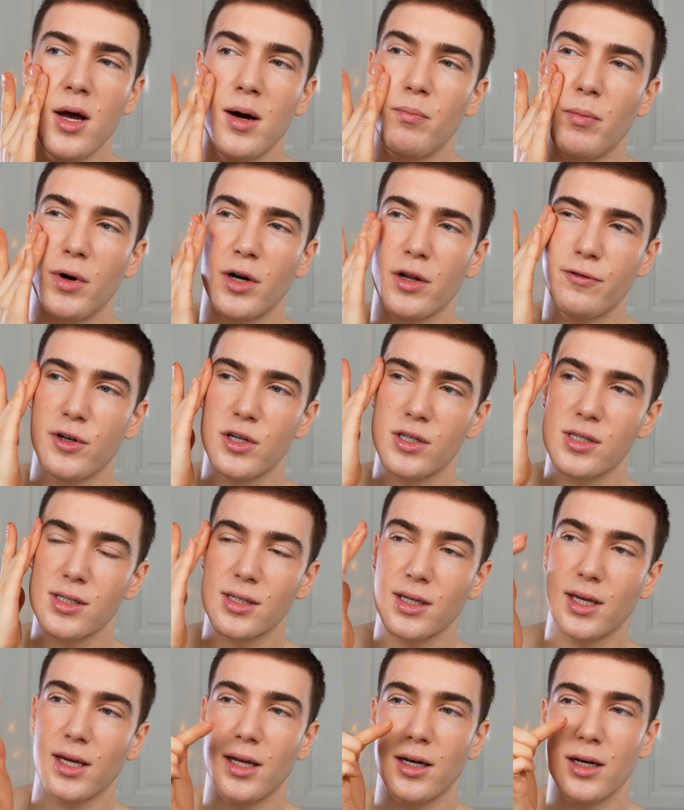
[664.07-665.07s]
But if your
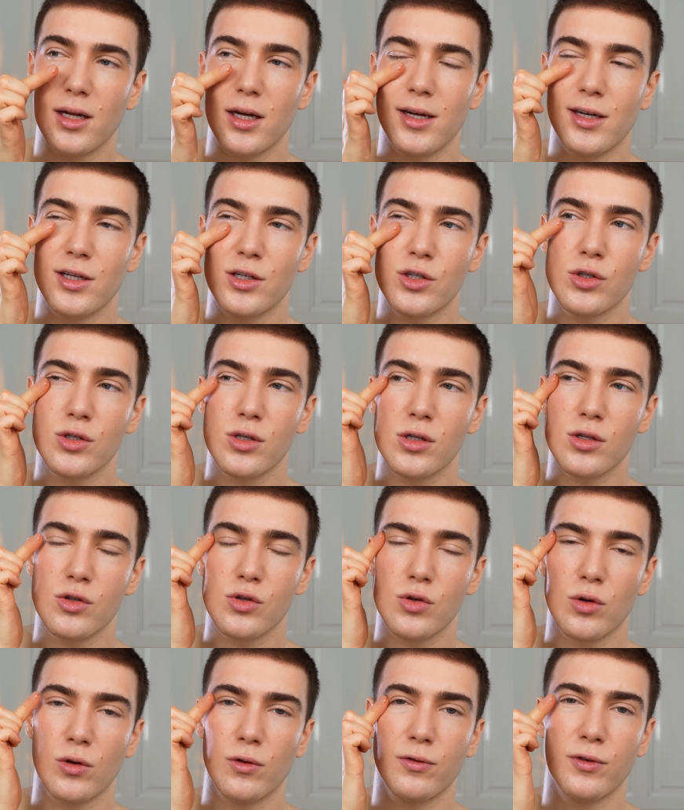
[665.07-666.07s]
skin is
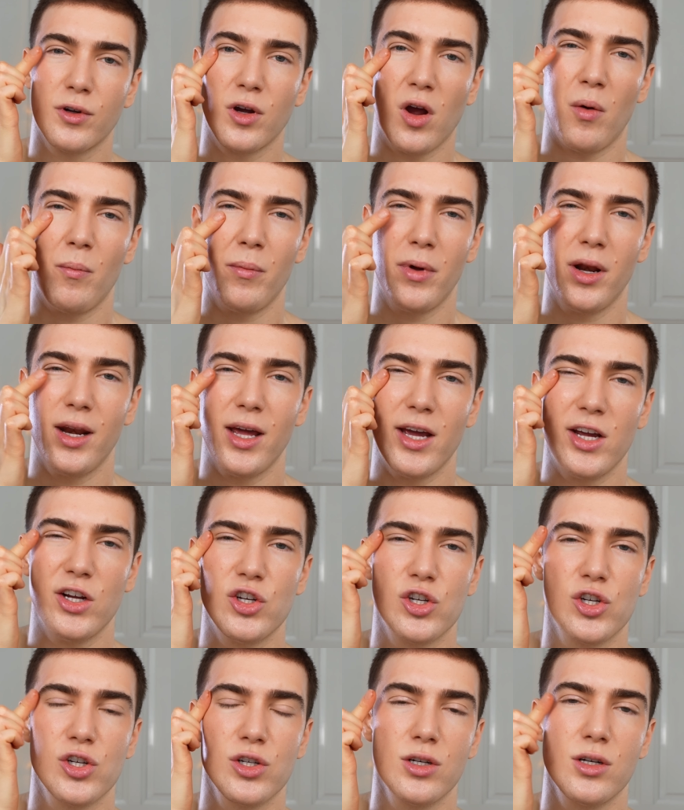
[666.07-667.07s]
sort of
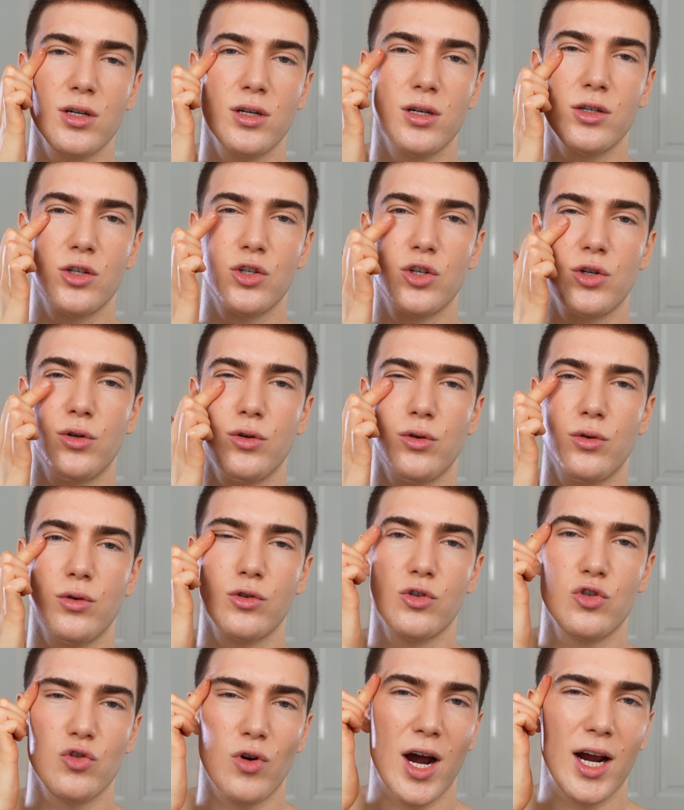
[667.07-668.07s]
combination to
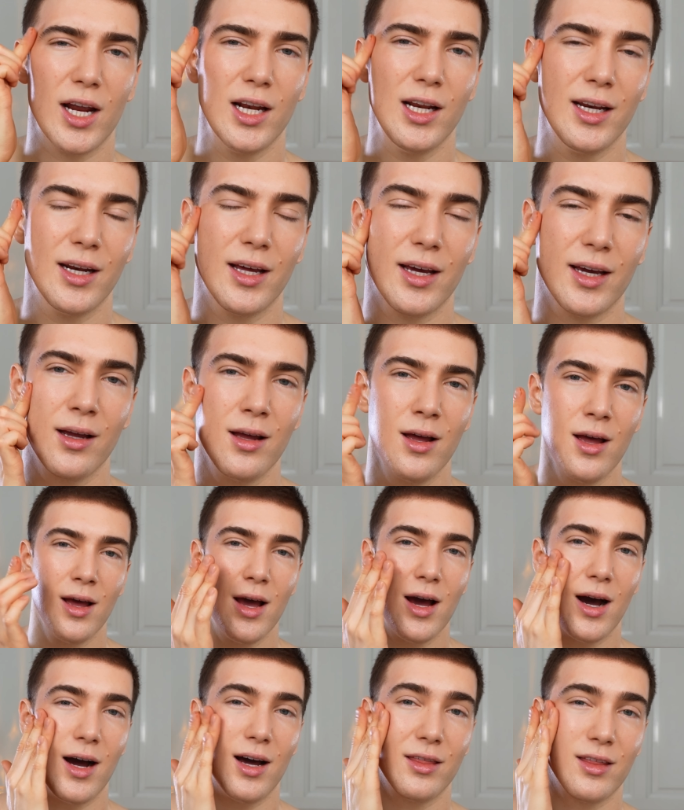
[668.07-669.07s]
dry leaning,
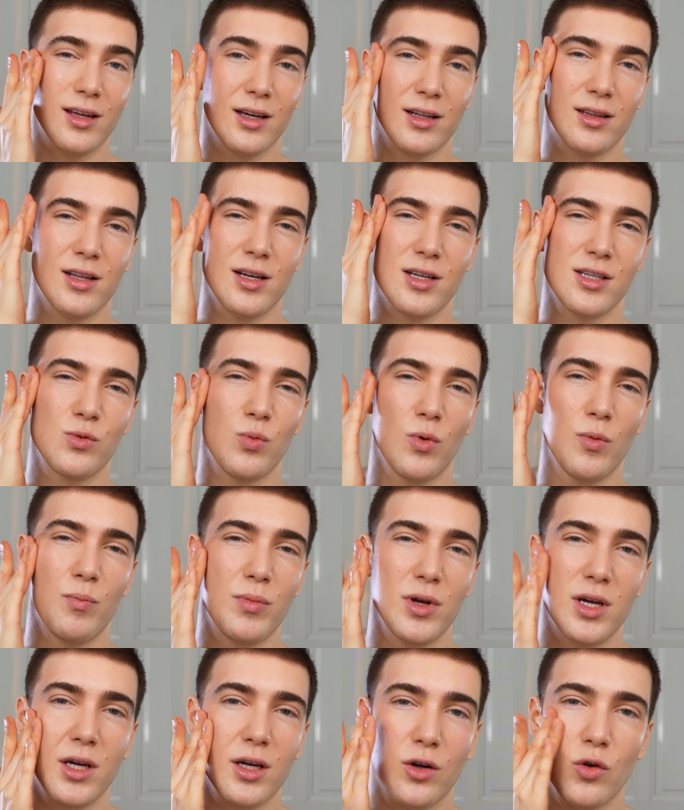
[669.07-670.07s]
I think this would
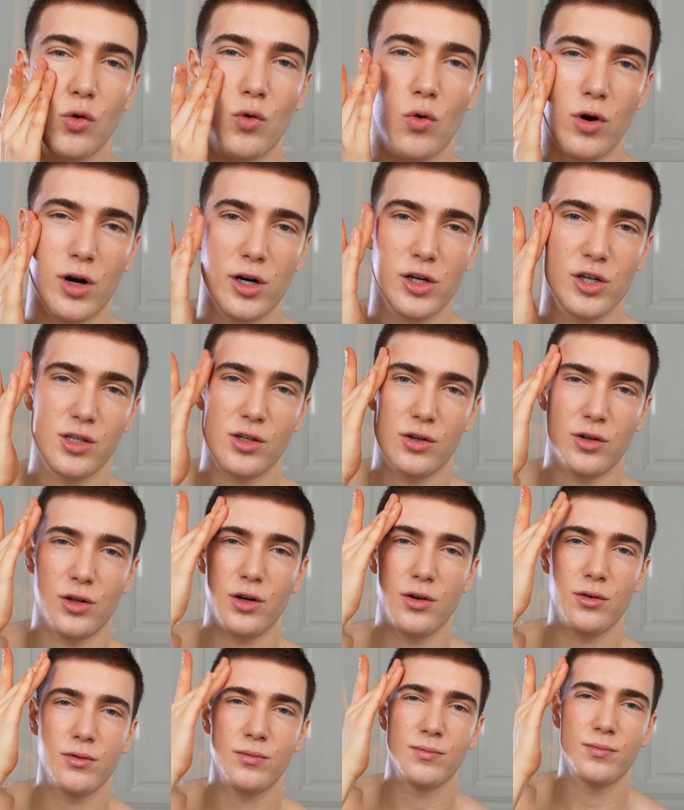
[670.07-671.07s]
be gorgeous on
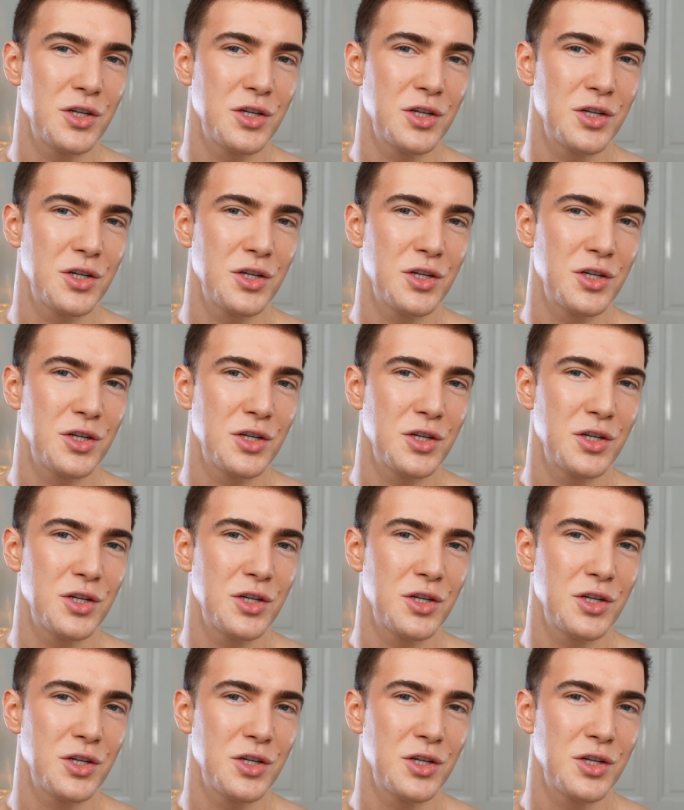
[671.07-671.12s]
you.